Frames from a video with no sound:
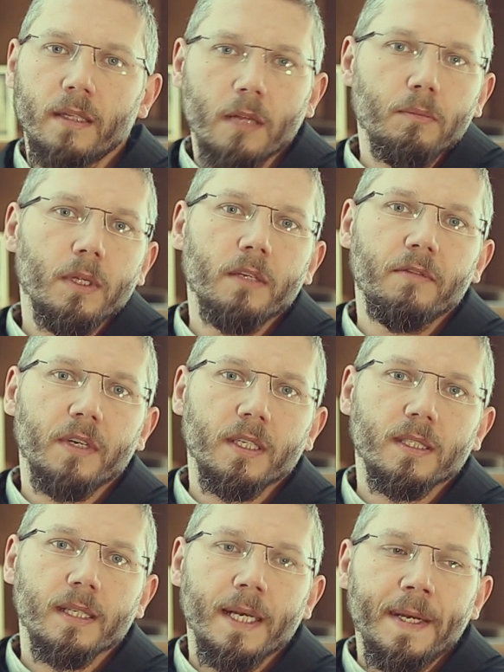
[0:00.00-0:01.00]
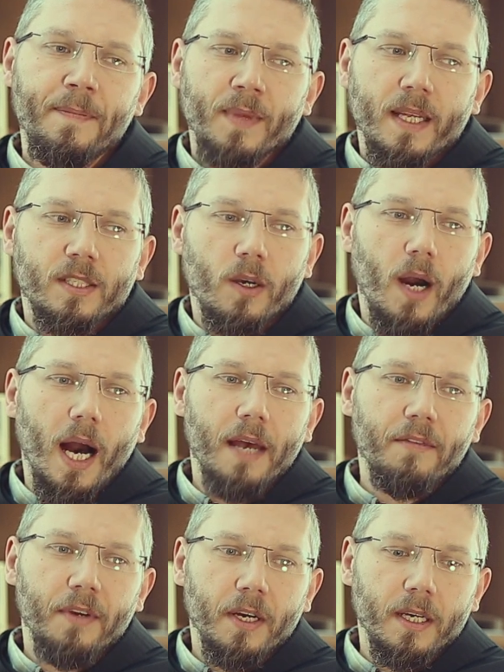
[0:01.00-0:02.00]
non-believers. So
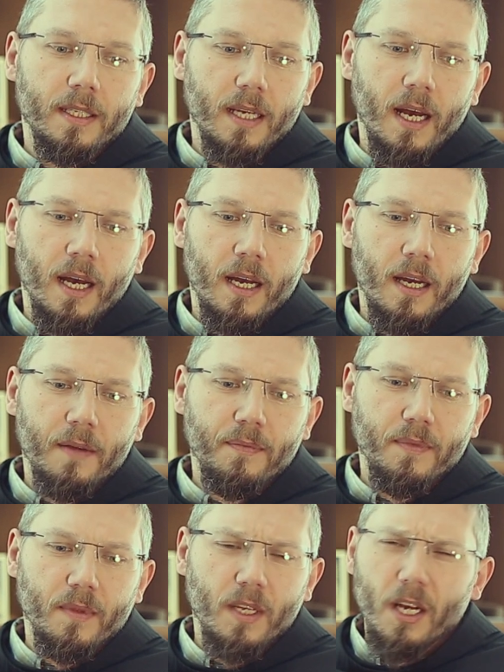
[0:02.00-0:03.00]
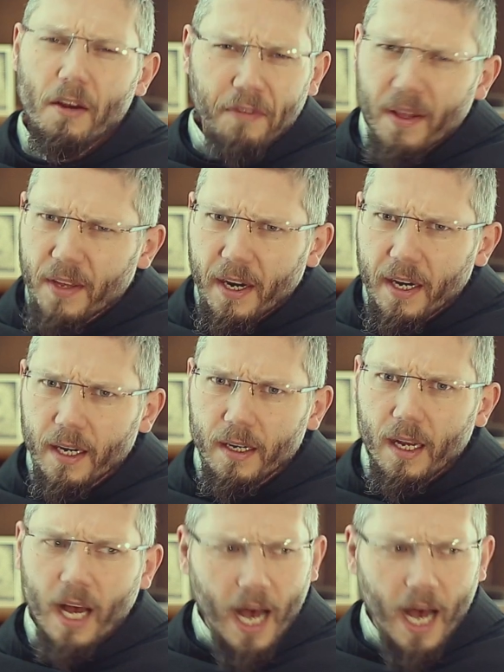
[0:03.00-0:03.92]
I've heard, Father,